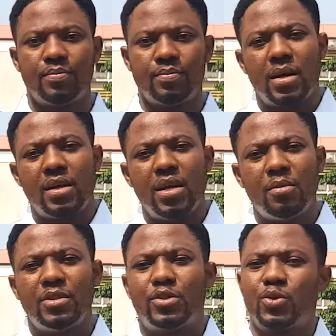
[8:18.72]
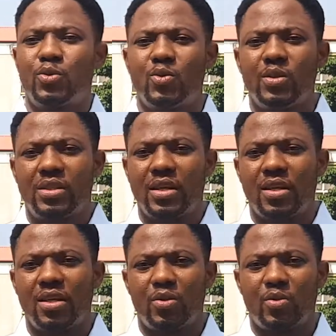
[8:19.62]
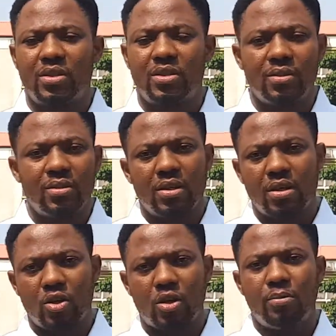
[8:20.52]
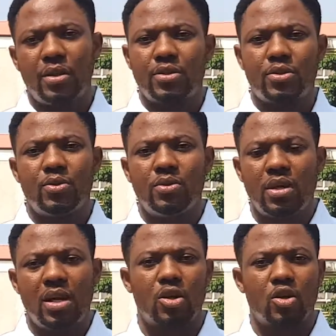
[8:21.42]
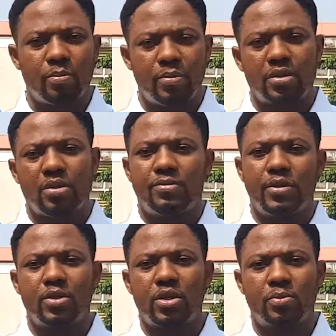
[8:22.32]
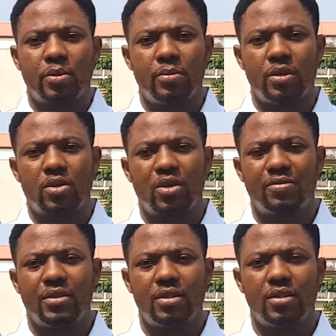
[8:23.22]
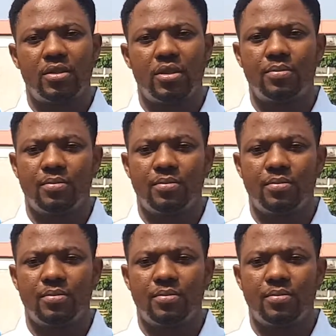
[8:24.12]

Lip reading: My name is Chukwunike Enekwechi. God bless you and God bless the Federal Republic of Nigeria.